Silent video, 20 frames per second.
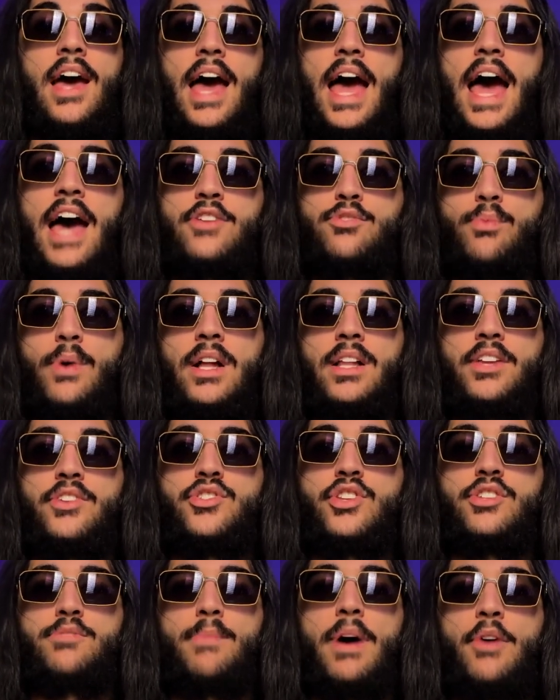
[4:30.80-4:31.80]
as well as
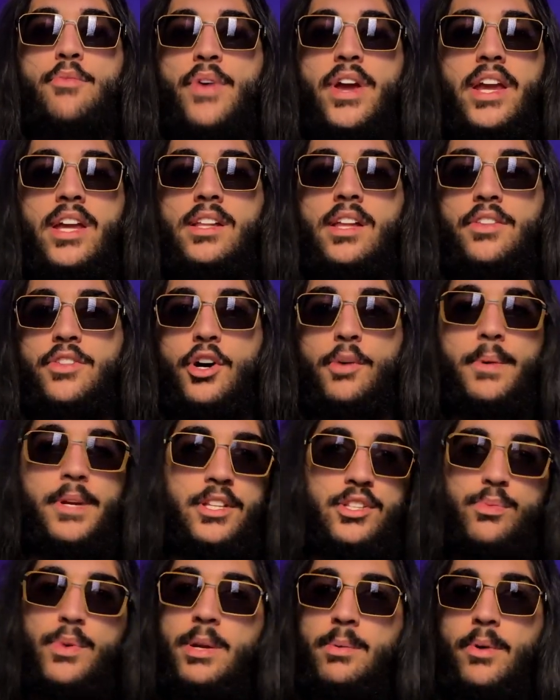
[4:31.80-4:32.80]
just my regular Thomann and
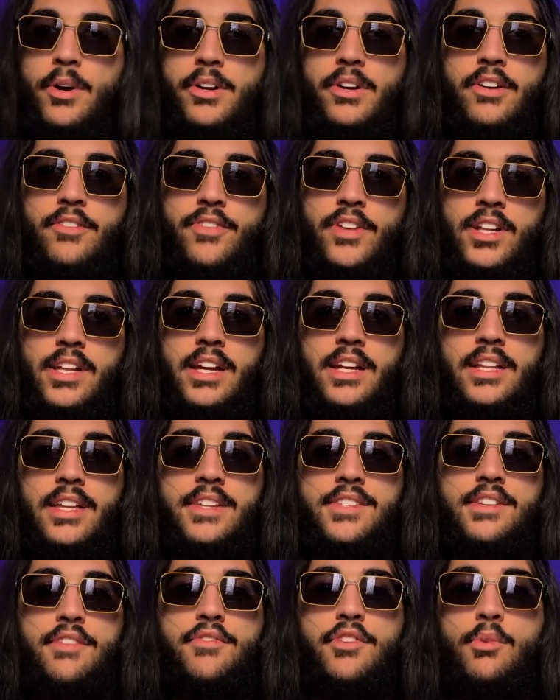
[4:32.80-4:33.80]
Sweetwater affiliate
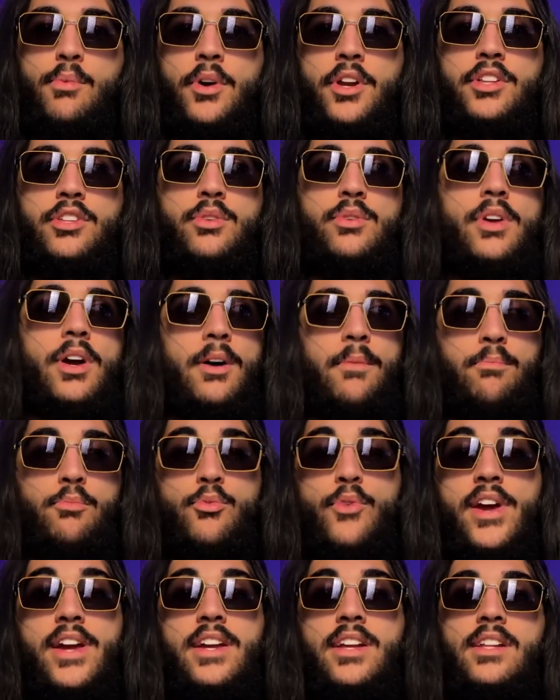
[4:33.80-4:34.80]
links if you want to do your
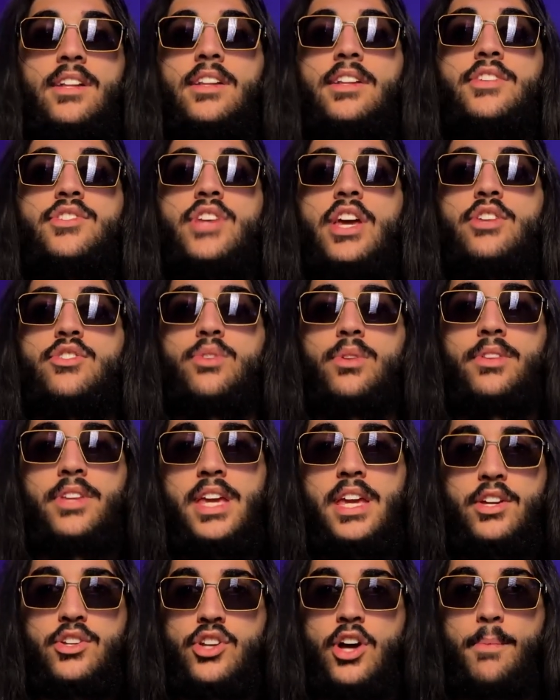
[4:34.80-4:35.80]
regularly scheduled
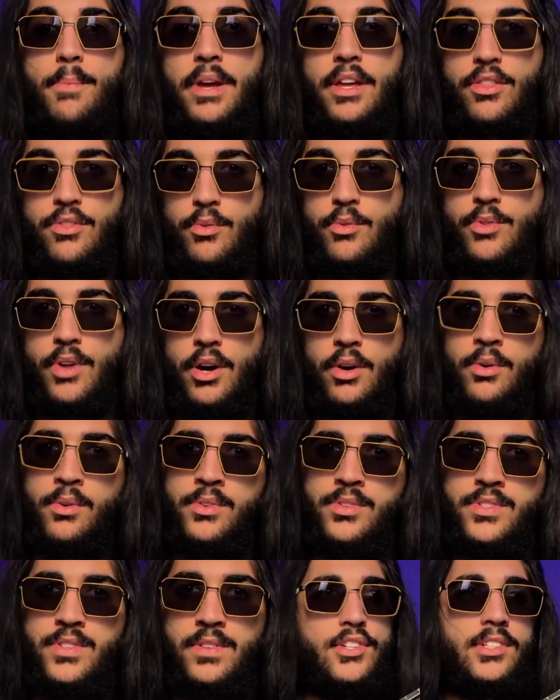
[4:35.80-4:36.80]
gear shopping through
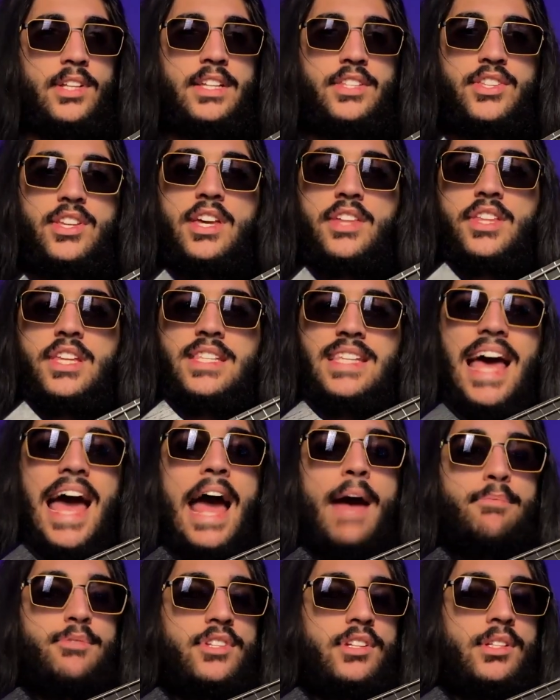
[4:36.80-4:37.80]
those. So let's hear this
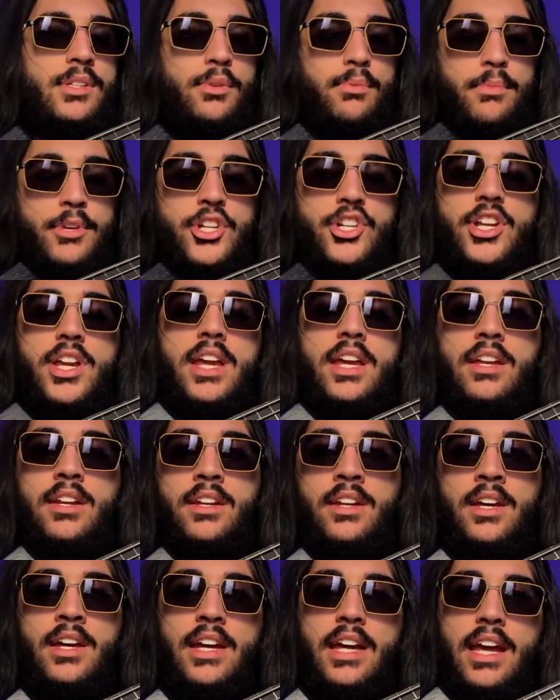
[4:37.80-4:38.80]
absolute
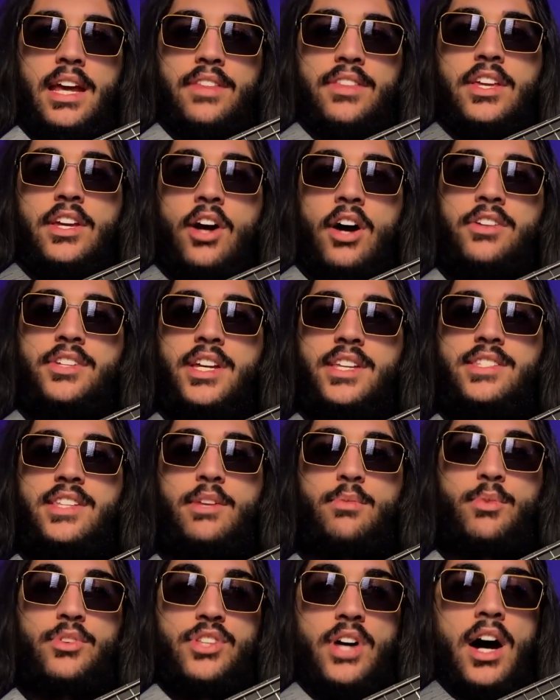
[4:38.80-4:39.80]
machine in the context it
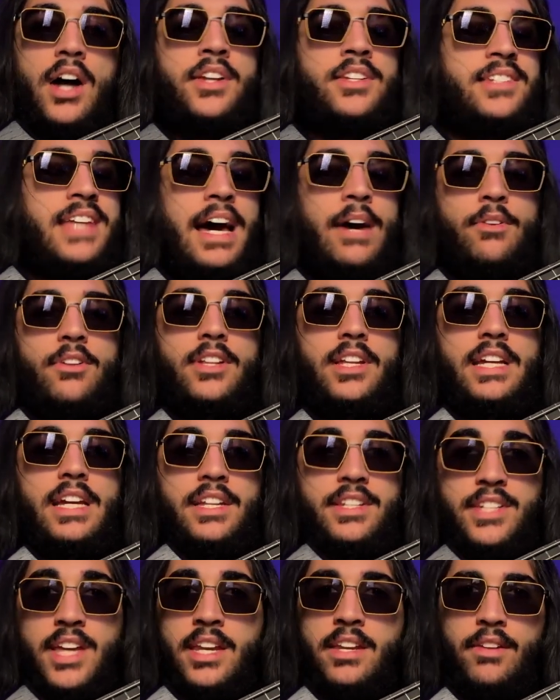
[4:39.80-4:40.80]
was undoubtedly
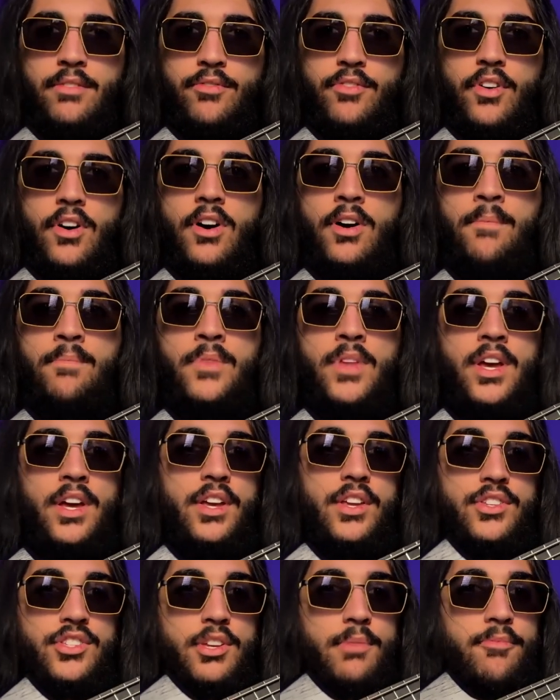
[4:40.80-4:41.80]
intended for,
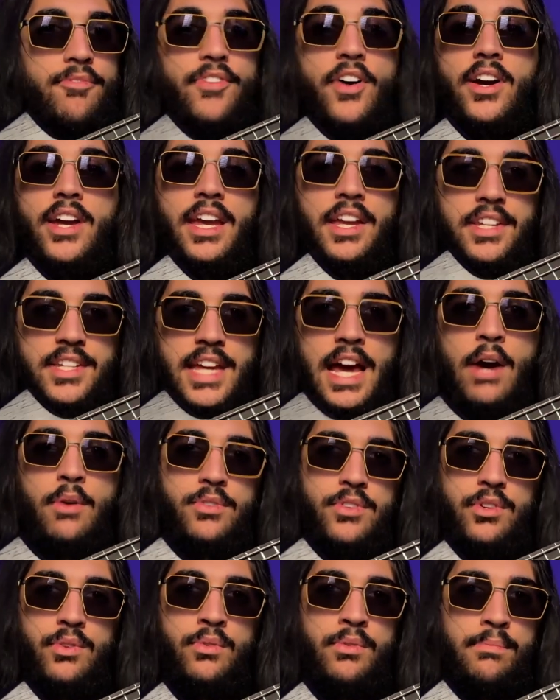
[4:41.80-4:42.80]
some fucking
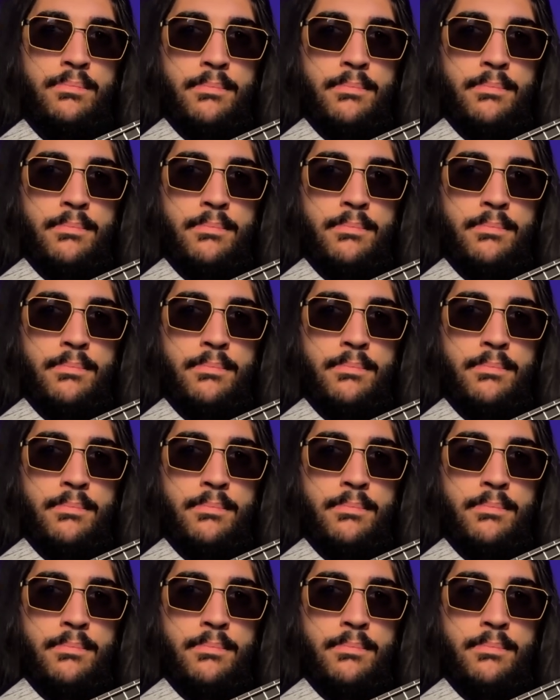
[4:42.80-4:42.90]
down-tuned